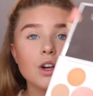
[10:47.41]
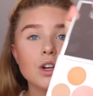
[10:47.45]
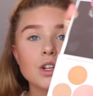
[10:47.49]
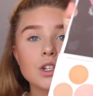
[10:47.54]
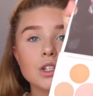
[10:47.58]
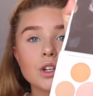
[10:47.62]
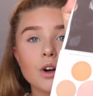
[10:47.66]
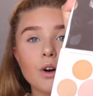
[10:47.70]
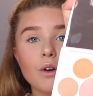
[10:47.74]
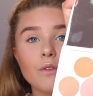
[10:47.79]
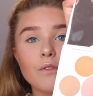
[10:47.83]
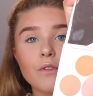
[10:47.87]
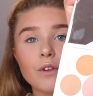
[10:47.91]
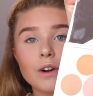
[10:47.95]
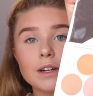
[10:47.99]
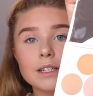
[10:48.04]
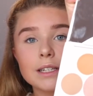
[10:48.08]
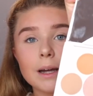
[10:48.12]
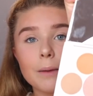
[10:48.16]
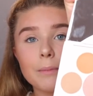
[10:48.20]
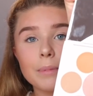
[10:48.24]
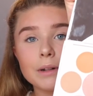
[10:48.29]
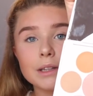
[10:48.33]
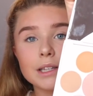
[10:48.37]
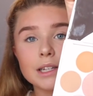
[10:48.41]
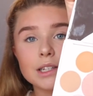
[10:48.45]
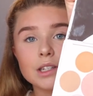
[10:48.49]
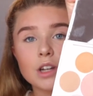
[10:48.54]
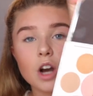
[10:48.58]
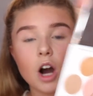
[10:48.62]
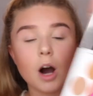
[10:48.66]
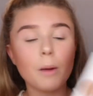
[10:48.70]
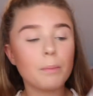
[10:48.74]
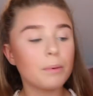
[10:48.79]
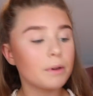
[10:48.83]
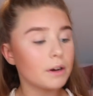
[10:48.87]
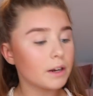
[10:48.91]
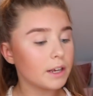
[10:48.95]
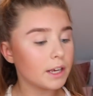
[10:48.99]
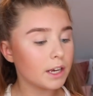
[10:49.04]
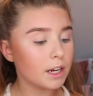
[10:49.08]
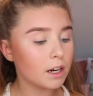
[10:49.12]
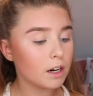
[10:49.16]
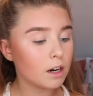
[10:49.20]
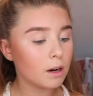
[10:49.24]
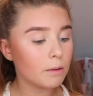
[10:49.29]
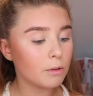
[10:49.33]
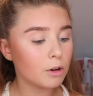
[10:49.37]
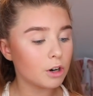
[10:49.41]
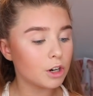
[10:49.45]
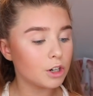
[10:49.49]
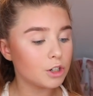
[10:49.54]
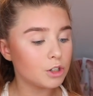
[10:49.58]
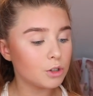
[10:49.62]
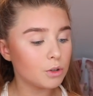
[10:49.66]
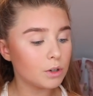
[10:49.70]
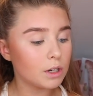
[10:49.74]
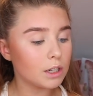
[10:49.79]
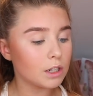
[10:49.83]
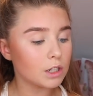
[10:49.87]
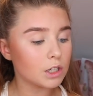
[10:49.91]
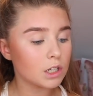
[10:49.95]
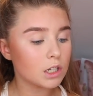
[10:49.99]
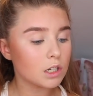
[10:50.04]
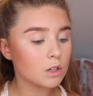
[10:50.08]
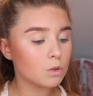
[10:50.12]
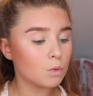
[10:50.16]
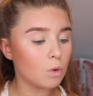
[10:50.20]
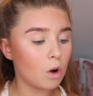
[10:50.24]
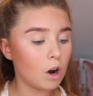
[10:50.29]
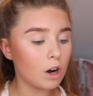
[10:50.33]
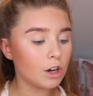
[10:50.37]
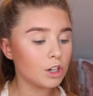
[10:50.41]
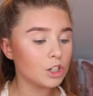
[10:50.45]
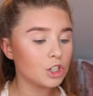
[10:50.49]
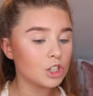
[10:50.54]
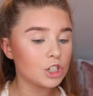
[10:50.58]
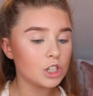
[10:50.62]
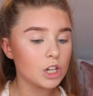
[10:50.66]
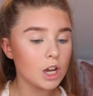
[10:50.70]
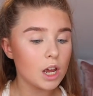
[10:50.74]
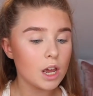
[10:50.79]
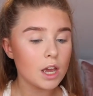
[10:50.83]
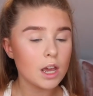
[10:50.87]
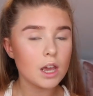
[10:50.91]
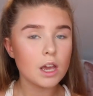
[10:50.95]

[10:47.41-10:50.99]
So for example, this copper here, I'm going to do a little swatch,